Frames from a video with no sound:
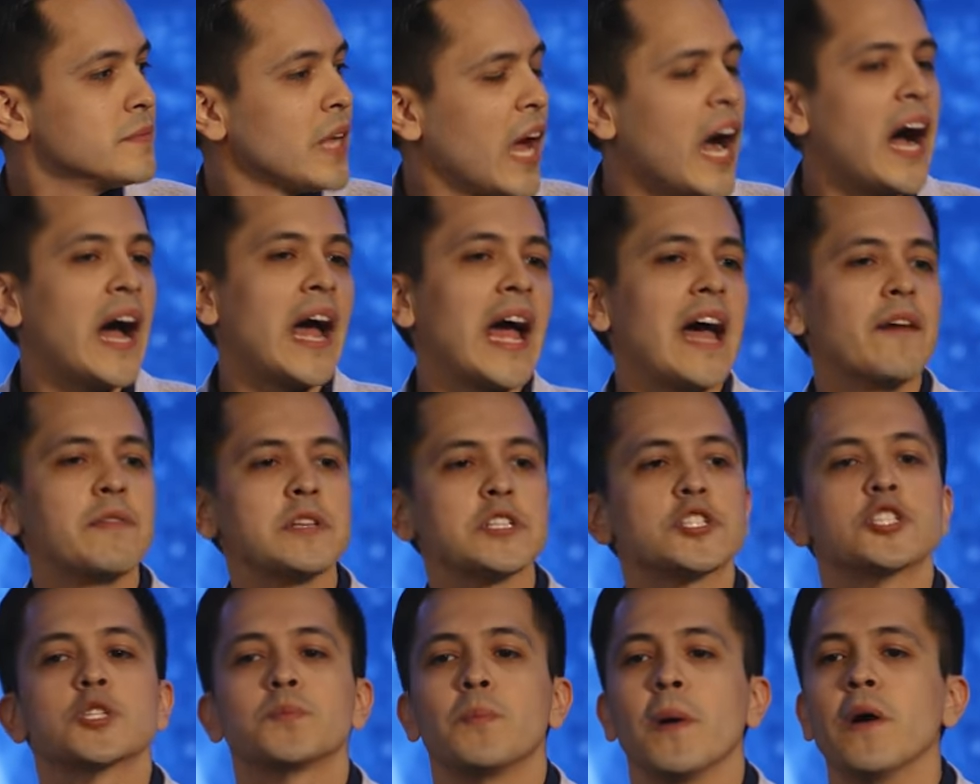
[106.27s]
I
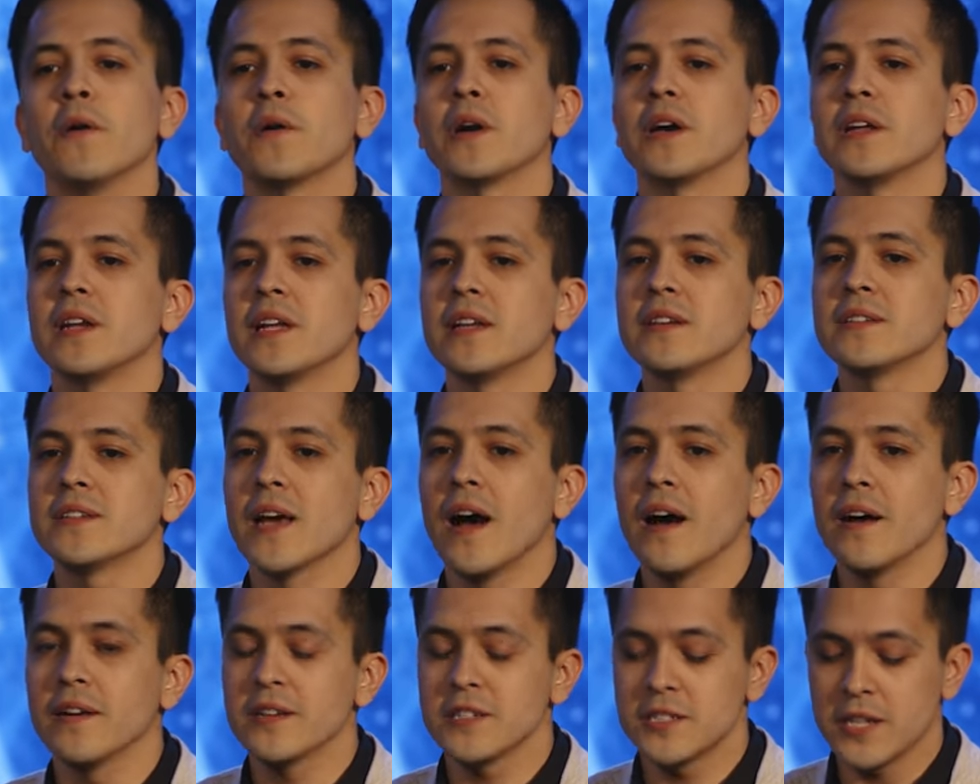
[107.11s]
haven't spoken in
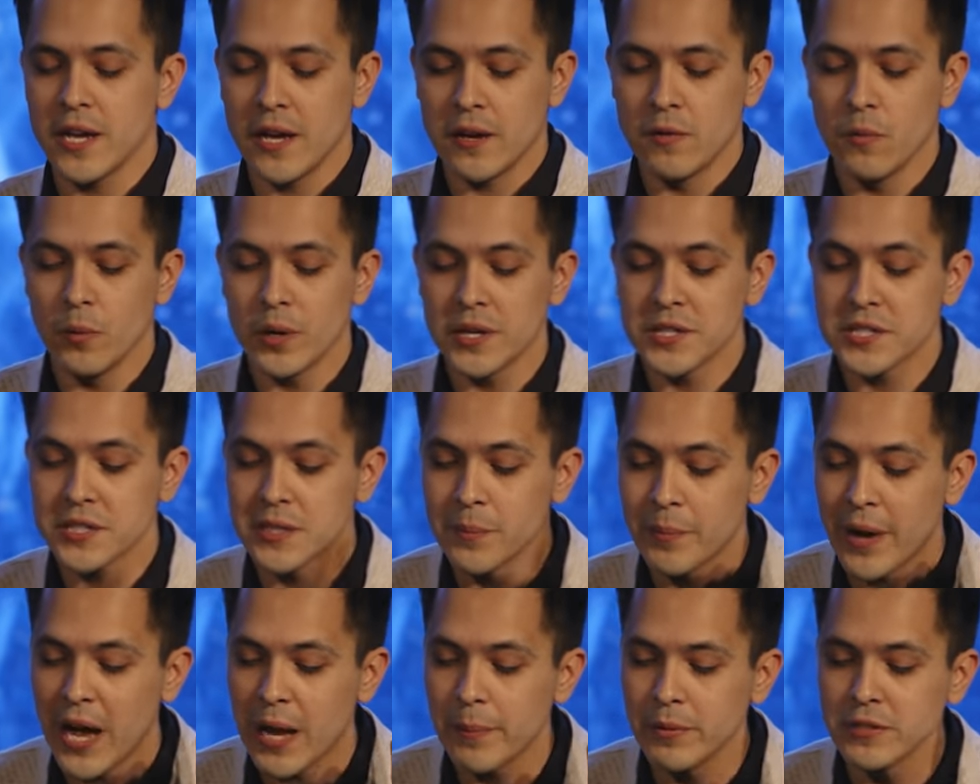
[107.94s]
tongues yet. What does the
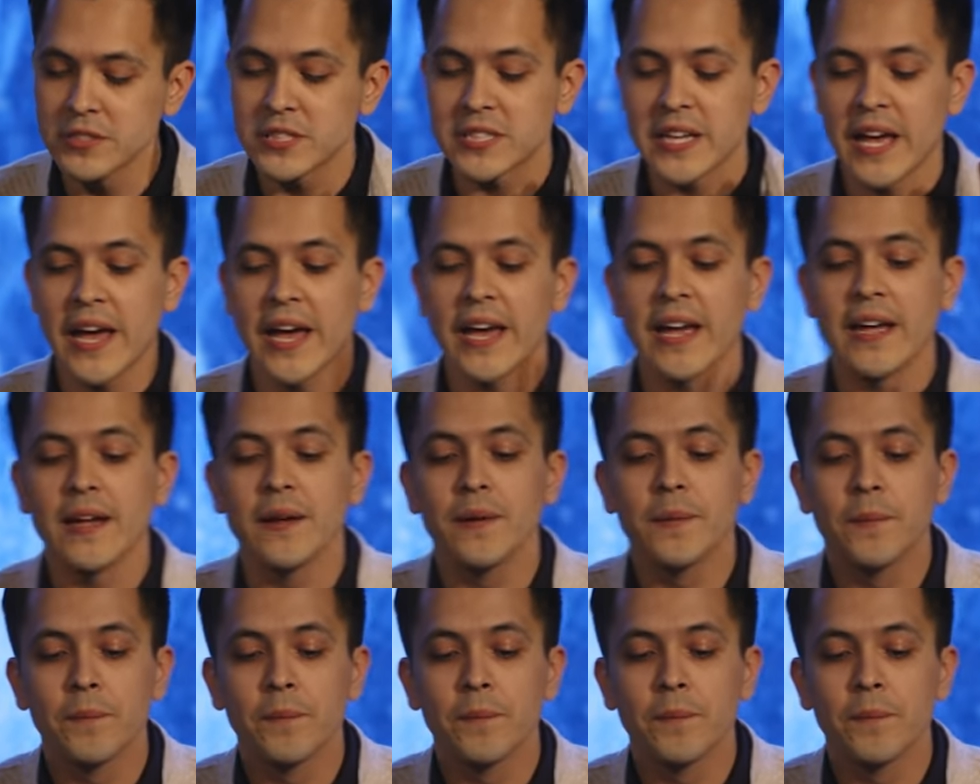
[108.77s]
Bible say?